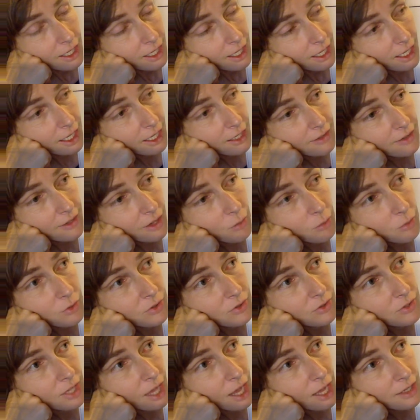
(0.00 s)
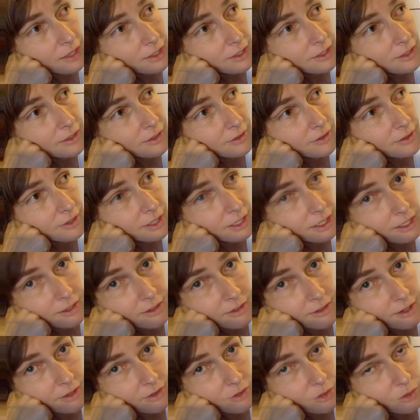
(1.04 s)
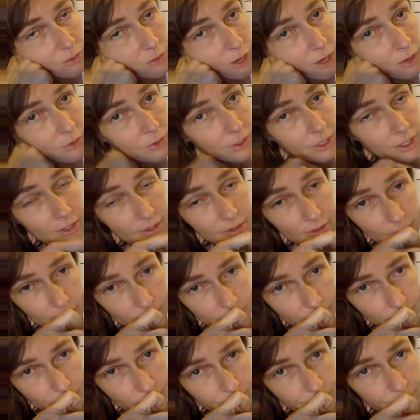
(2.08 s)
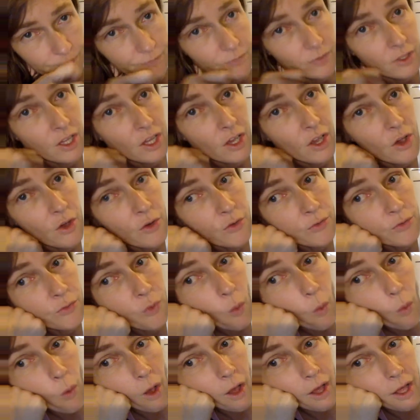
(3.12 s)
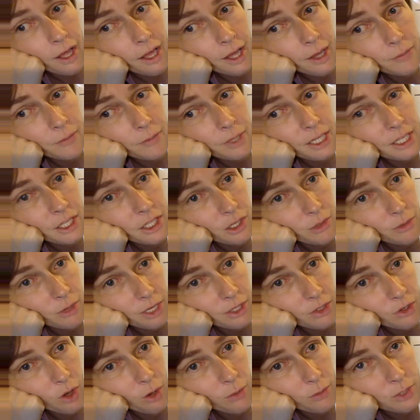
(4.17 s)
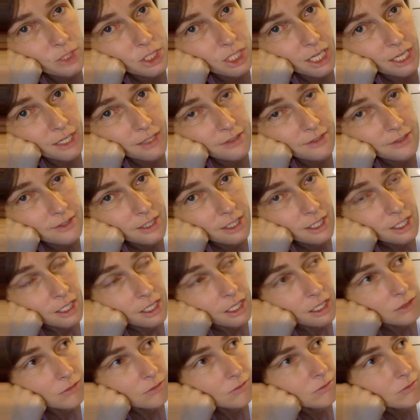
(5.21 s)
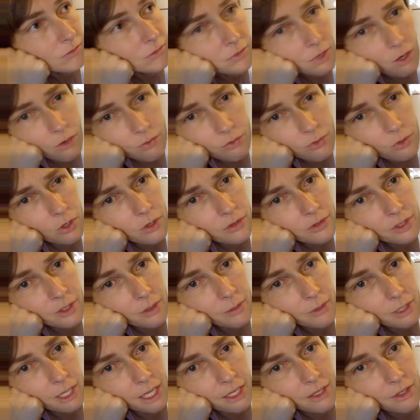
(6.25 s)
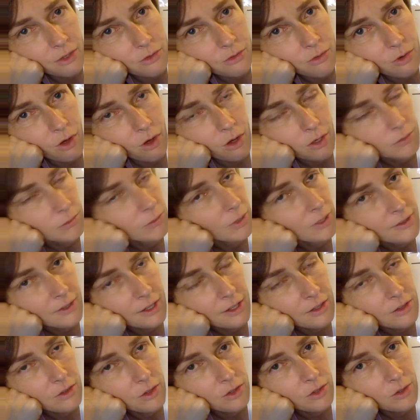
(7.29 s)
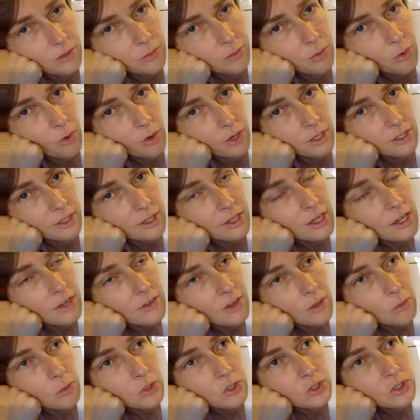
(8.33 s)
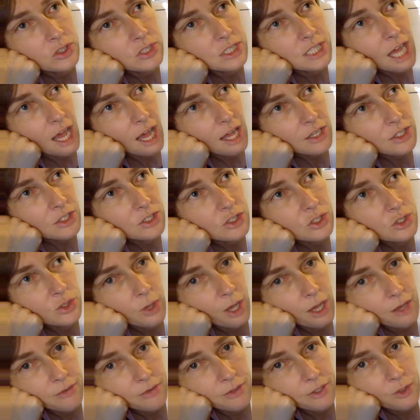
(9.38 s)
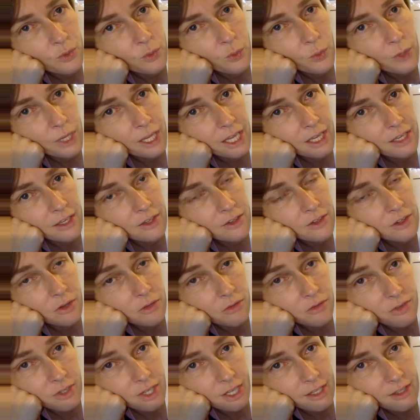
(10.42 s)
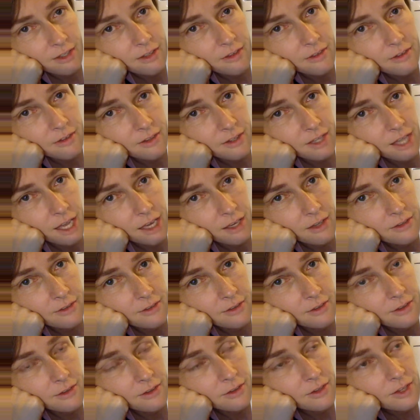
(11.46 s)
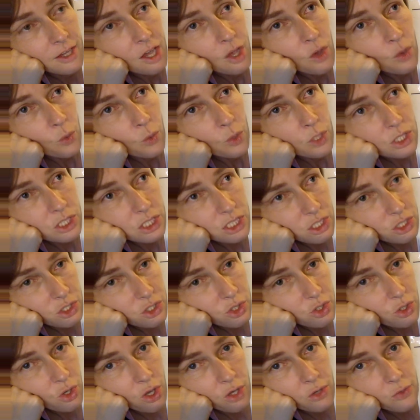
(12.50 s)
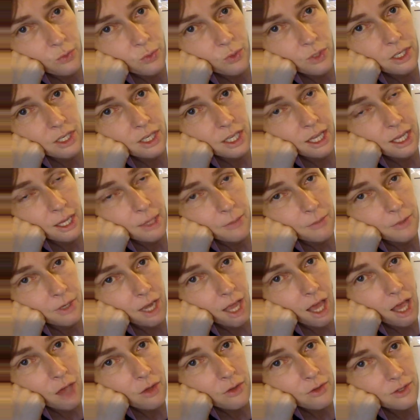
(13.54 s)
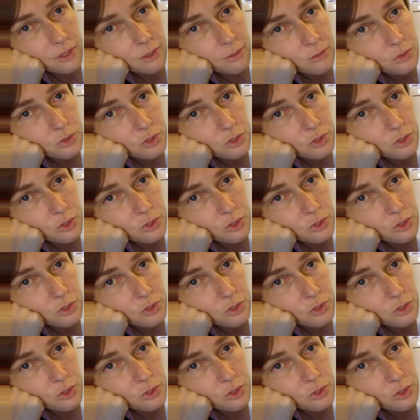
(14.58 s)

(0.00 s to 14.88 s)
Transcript: and they will start listening at their surroundings for indirect objects. Of course they will get it wrong, but that's not the point. They will start to have an awareness of sentence analysis, which in turn will allow them